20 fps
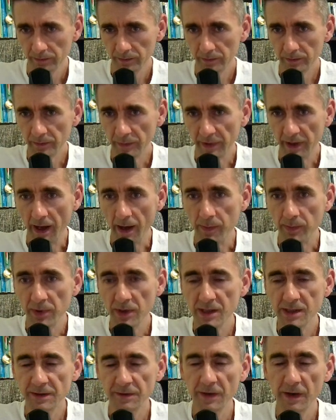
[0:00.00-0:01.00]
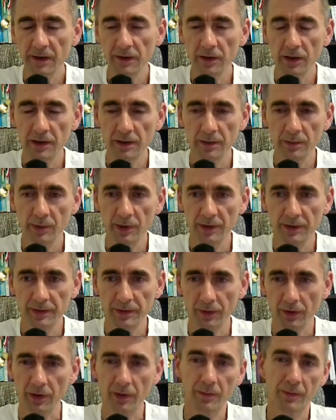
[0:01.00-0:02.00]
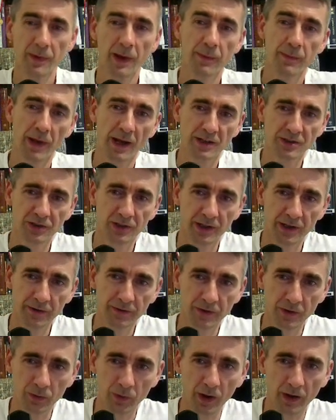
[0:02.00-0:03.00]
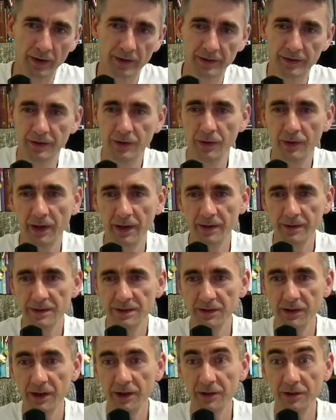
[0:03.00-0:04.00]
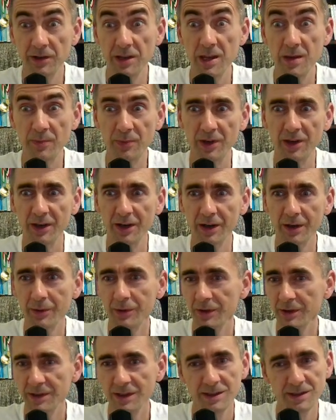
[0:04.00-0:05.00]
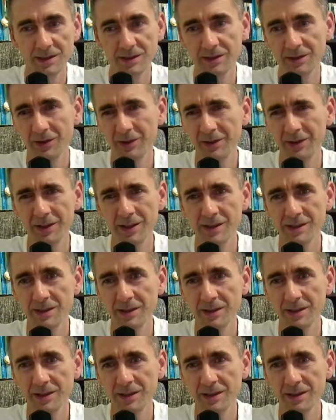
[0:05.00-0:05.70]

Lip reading: yeah, please think a little bit, or maybe actually if you want, you can shrink deep here, because this is not easy.